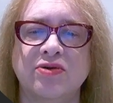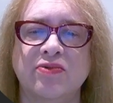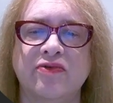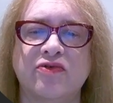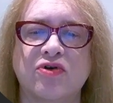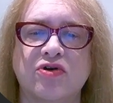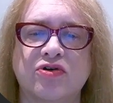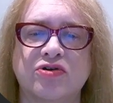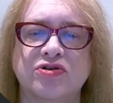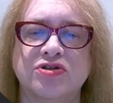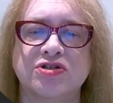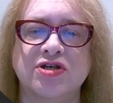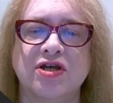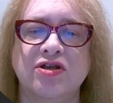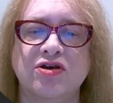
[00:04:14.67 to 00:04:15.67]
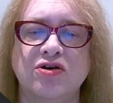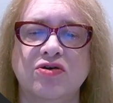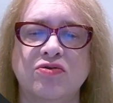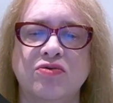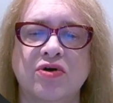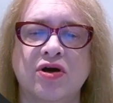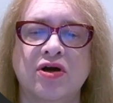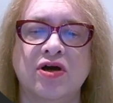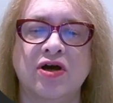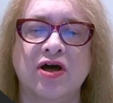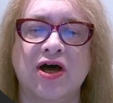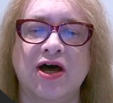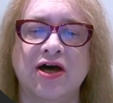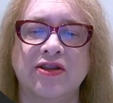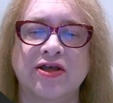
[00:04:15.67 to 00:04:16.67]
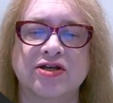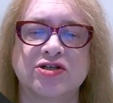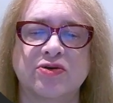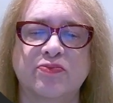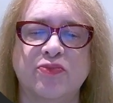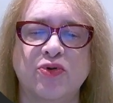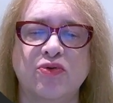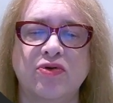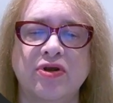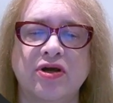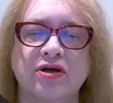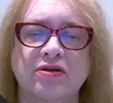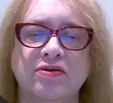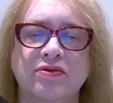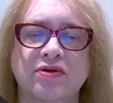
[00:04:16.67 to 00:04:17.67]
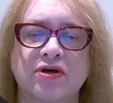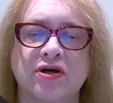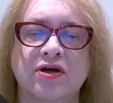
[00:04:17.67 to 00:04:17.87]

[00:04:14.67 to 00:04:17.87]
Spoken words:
We've got continue, and that's a Boolean.